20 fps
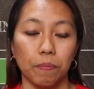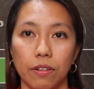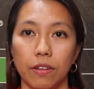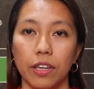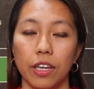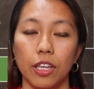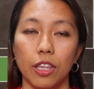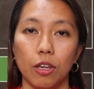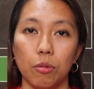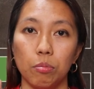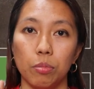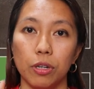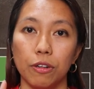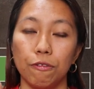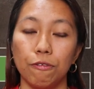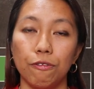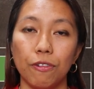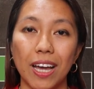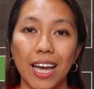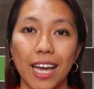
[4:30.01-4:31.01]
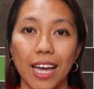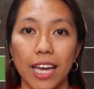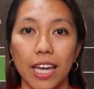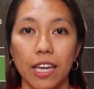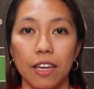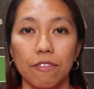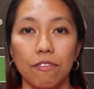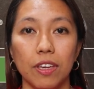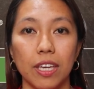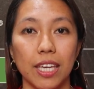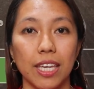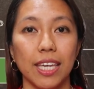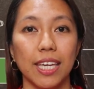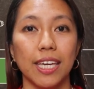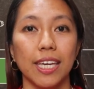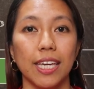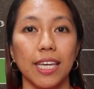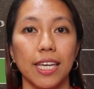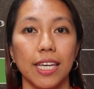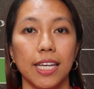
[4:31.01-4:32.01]
Okay, number five
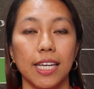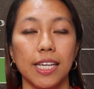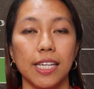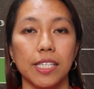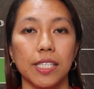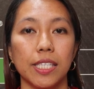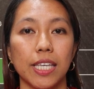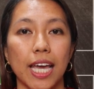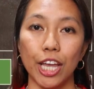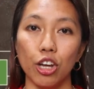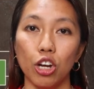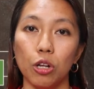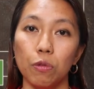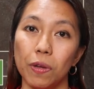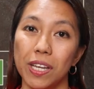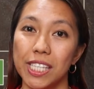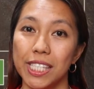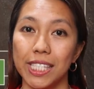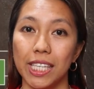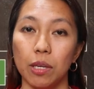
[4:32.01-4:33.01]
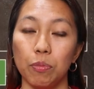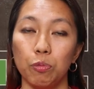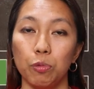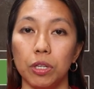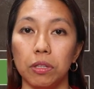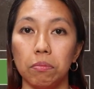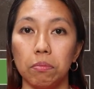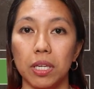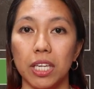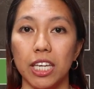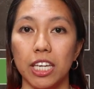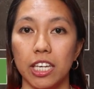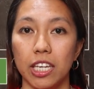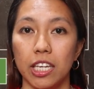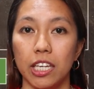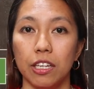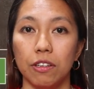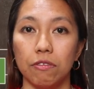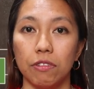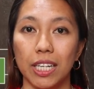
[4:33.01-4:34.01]
is I always keep with me
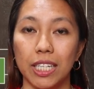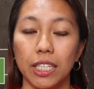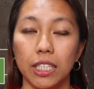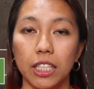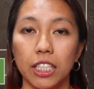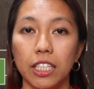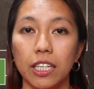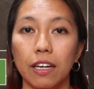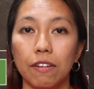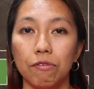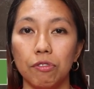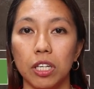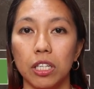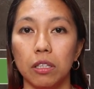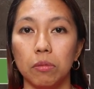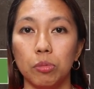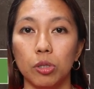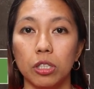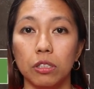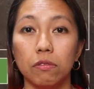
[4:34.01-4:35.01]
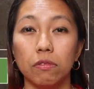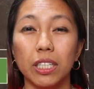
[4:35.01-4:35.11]
a readily available